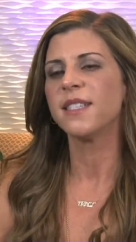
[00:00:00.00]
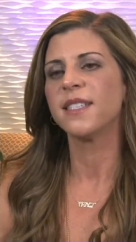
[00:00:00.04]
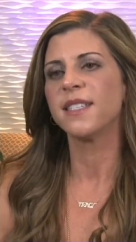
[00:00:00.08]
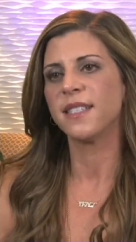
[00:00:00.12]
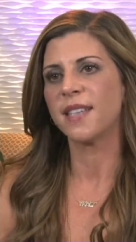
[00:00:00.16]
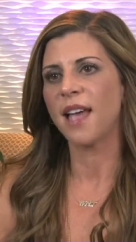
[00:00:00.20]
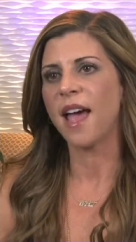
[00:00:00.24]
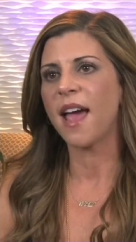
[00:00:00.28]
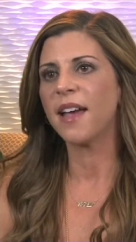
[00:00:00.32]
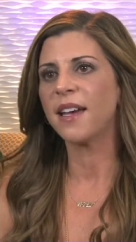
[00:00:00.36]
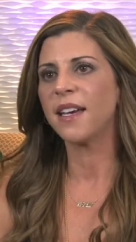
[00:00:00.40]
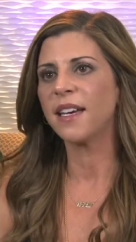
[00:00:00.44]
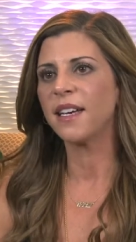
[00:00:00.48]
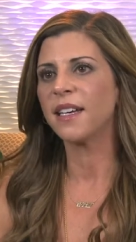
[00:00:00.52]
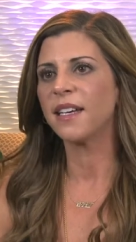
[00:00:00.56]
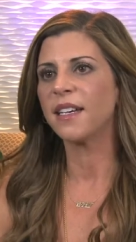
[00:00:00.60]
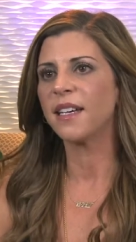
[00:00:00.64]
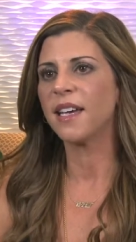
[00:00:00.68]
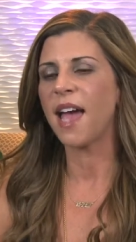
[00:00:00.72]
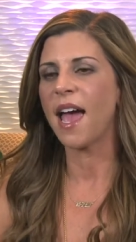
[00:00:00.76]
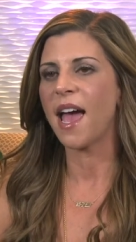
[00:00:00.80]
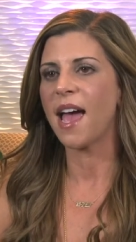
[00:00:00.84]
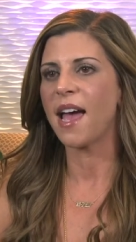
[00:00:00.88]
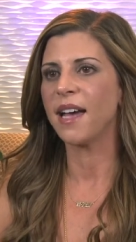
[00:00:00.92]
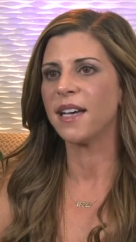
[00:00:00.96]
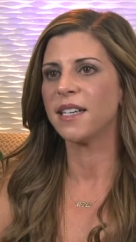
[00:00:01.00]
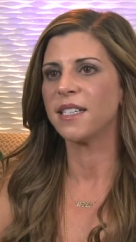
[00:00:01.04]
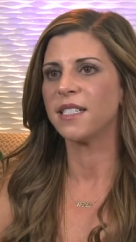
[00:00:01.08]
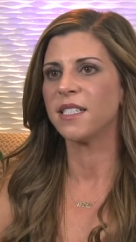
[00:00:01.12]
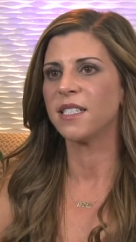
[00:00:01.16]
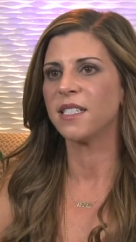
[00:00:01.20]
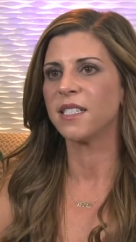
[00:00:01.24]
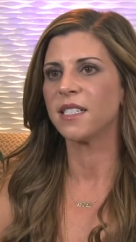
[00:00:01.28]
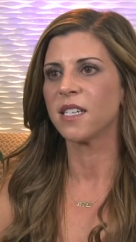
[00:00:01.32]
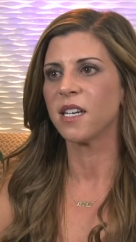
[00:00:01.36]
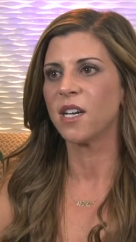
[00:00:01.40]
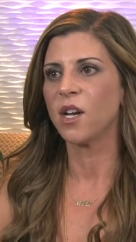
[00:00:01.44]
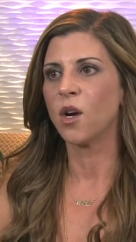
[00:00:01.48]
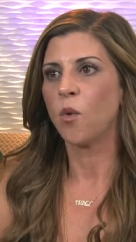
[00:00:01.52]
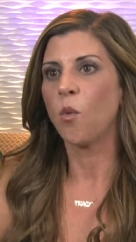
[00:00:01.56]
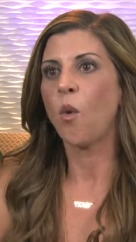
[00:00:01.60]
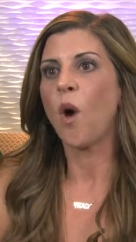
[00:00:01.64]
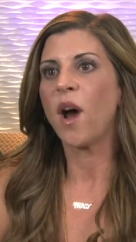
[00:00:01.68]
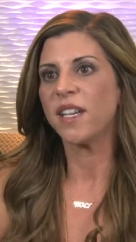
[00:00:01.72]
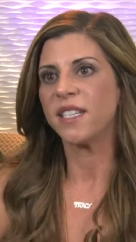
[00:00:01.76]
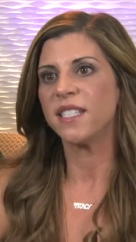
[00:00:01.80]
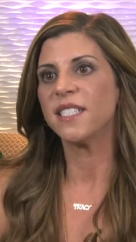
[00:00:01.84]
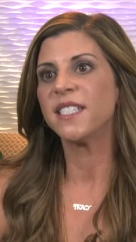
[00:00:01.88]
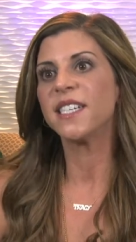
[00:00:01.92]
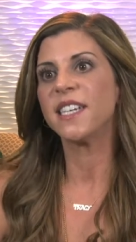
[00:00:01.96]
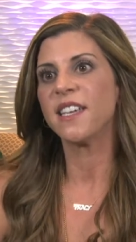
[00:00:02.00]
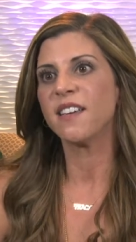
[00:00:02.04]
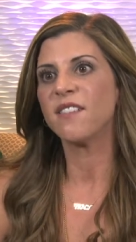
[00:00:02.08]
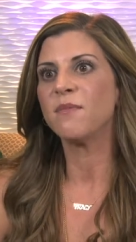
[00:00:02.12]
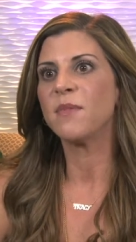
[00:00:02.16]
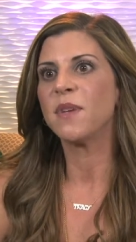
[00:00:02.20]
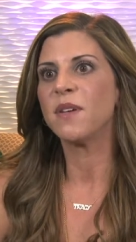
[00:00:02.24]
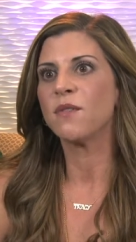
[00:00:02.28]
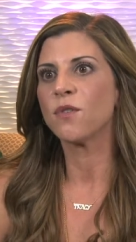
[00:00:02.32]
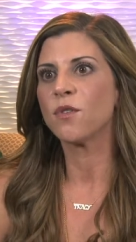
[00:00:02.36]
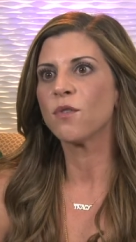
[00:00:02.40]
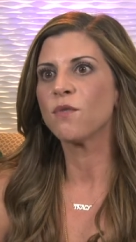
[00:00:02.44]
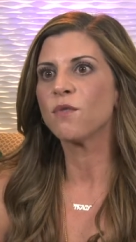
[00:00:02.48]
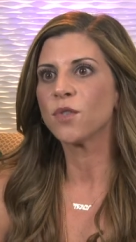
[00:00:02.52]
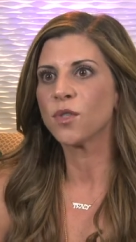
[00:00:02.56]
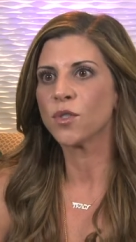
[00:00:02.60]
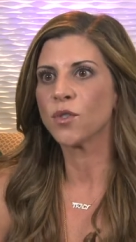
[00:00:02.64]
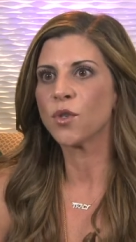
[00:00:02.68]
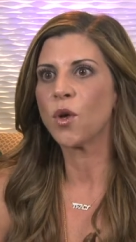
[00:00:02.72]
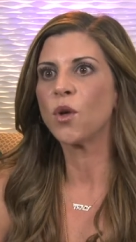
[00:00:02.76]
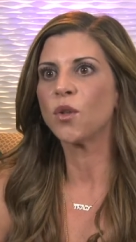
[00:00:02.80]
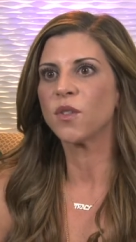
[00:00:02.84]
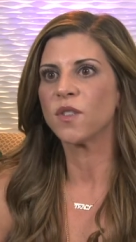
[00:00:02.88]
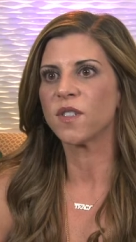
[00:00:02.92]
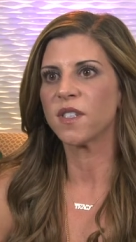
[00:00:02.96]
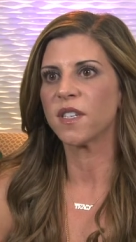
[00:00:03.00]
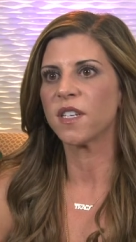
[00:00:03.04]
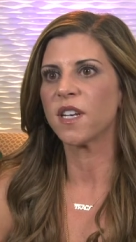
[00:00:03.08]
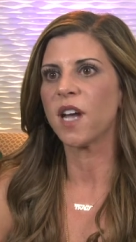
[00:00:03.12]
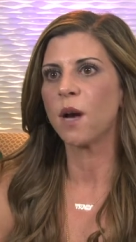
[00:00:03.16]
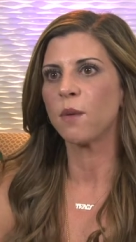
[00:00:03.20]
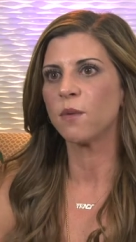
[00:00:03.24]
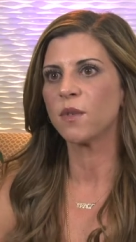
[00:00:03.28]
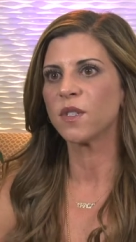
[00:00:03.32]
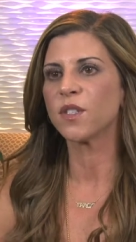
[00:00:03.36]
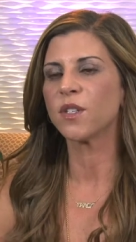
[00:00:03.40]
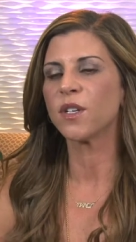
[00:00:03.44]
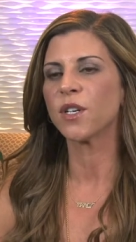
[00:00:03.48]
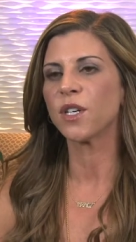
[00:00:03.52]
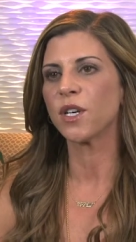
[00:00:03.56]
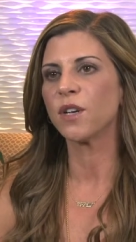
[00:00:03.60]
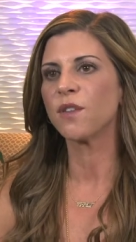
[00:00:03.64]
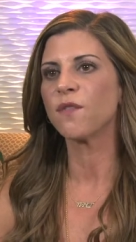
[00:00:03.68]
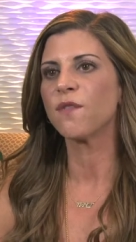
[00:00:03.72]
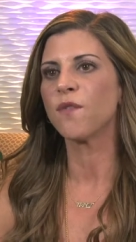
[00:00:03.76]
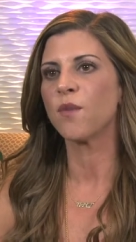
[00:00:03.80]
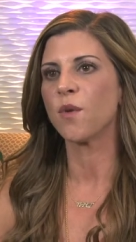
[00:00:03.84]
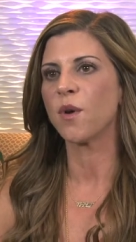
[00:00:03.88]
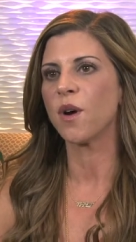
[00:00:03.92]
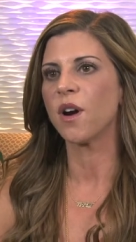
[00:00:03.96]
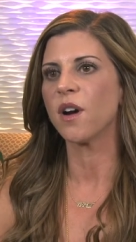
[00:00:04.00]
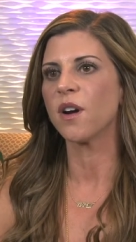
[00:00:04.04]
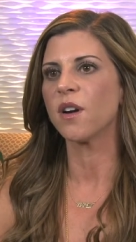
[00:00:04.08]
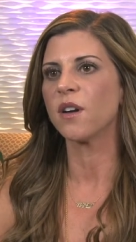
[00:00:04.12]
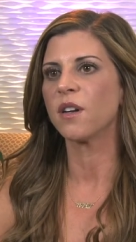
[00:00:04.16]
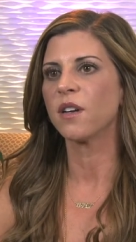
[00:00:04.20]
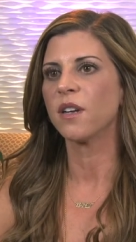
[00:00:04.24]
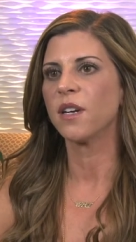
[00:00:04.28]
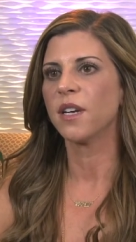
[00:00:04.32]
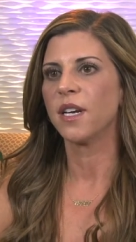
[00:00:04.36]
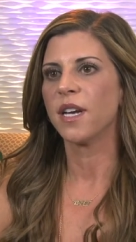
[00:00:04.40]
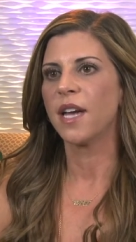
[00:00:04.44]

saying and wanted to give me the results that I was looking for.